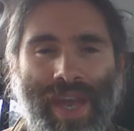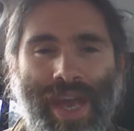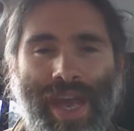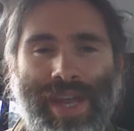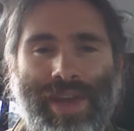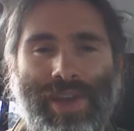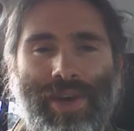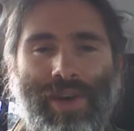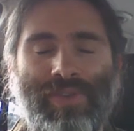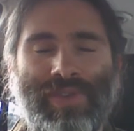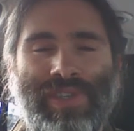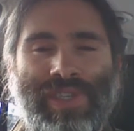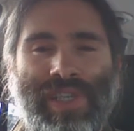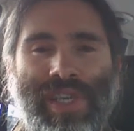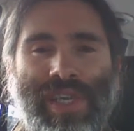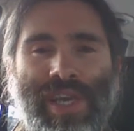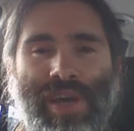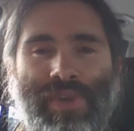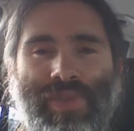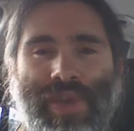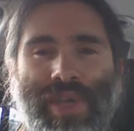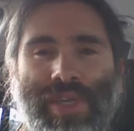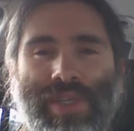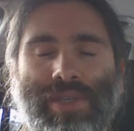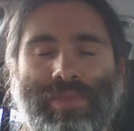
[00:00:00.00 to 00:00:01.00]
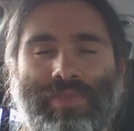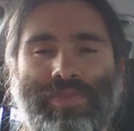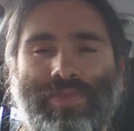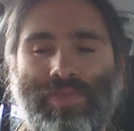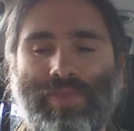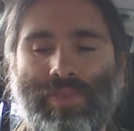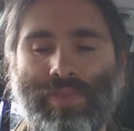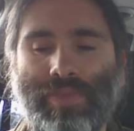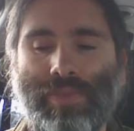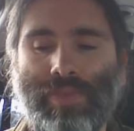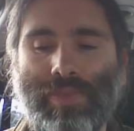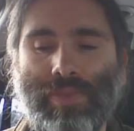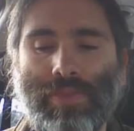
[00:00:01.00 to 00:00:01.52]
and obviously, I think
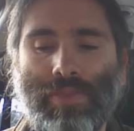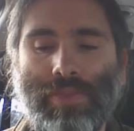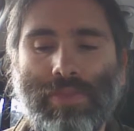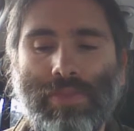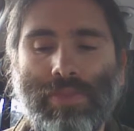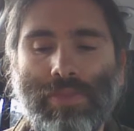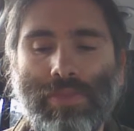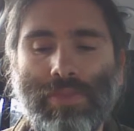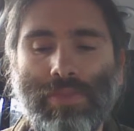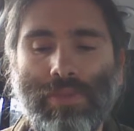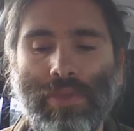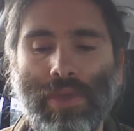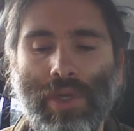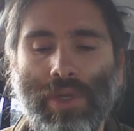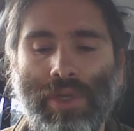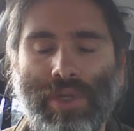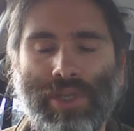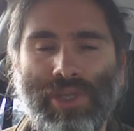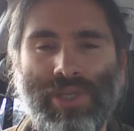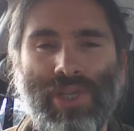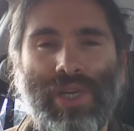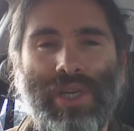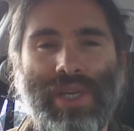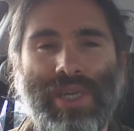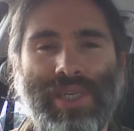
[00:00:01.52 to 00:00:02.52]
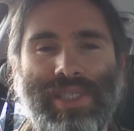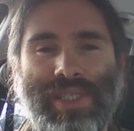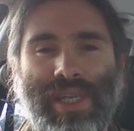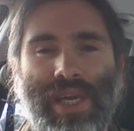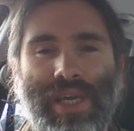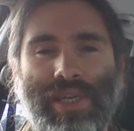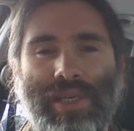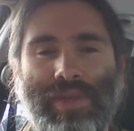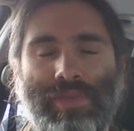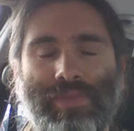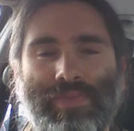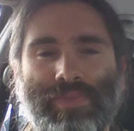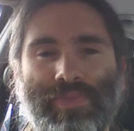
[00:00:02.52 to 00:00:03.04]
to a certain
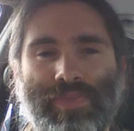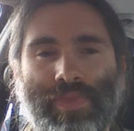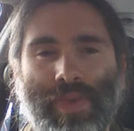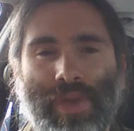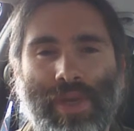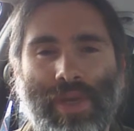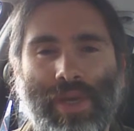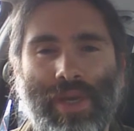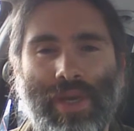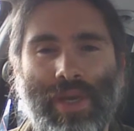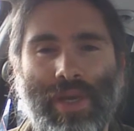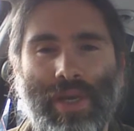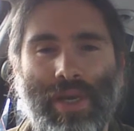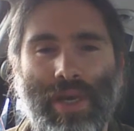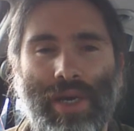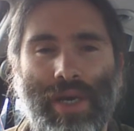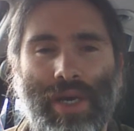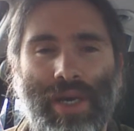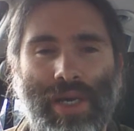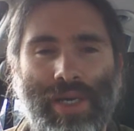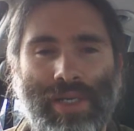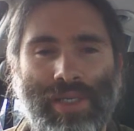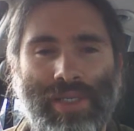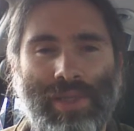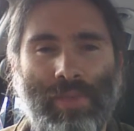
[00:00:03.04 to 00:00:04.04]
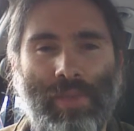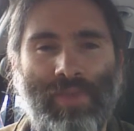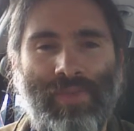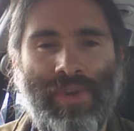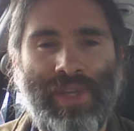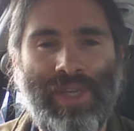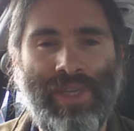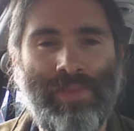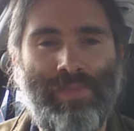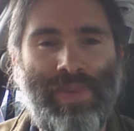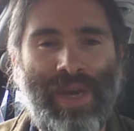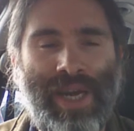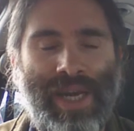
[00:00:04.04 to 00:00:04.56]
extent, uh, some of
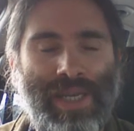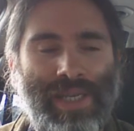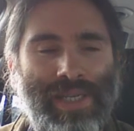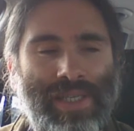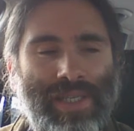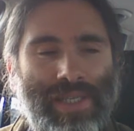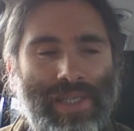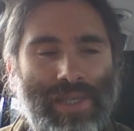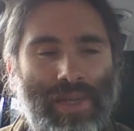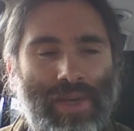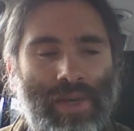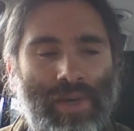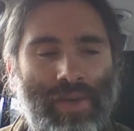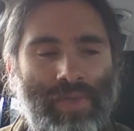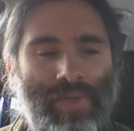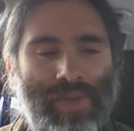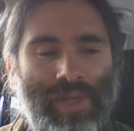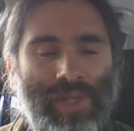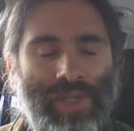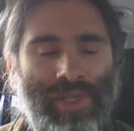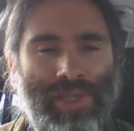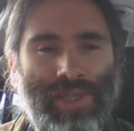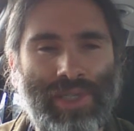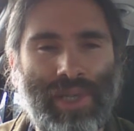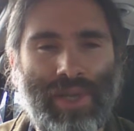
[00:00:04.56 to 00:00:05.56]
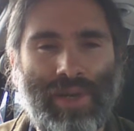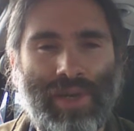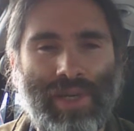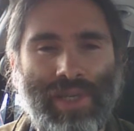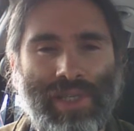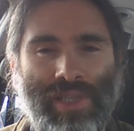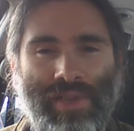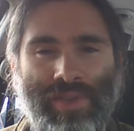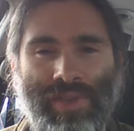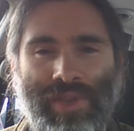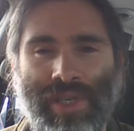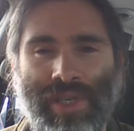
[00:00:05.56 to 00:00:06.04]
it depends on the size of